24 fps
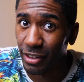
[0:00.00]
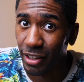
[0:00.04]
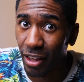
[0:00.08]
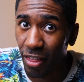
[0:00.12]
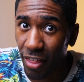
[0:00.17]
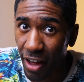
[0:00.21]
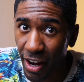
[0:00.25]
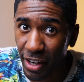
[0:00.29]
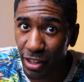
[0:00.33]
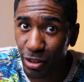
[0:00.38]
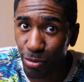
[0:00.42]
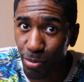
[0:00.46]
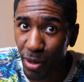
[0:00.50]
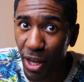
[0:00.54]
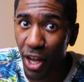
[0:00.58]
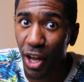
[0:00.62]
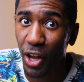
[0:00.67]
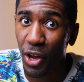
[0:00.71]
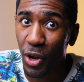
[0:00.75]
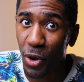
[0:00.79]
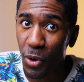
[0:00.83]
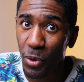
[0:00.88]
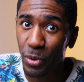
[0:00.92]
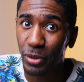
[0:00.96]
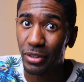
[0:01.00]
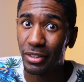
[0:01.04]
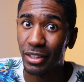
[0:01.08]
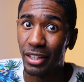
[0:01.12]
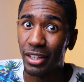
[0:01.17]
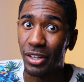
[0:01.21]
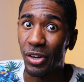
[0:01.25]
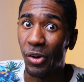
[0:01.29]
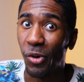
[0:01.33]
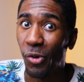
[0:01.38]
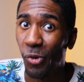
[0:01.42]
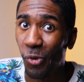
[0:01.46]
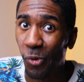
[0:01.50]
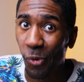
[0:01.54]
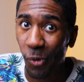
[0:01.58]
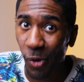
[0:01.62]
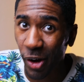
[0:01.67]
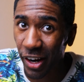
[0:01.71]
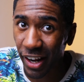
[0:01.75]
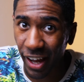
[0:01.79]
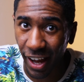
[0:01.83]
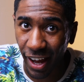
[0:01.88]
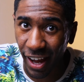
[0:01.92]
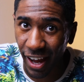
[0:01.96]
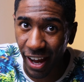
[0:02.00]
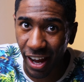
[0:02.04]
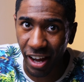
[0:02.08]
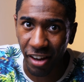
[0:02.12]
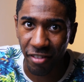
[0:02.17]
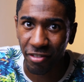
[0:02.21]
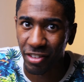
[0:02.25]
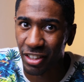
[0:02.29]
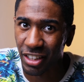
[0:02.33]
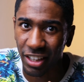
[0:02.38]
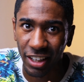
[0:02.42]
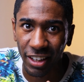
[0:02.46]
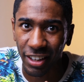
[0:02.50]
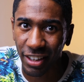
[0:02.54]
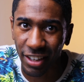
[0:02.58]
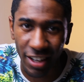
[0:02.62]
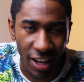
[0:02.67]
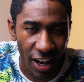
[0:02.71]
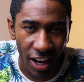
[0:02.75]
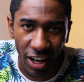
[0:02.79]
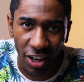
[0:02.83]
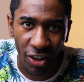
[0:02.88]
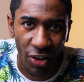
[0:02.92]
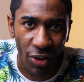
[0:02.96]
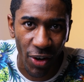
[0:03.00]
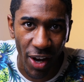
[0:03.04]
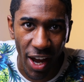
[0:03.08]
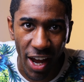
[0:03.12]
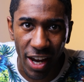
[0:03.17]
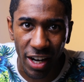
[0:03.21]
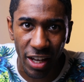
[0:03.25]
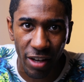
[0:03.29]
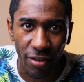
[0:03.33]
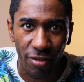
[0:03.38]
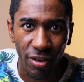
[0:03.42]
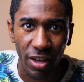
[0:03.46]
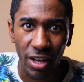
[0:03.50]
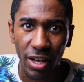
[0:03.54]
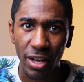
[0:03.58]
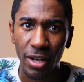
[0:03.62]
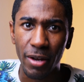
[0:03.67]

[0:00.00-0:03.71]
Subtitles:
That is me using what I have to get creative.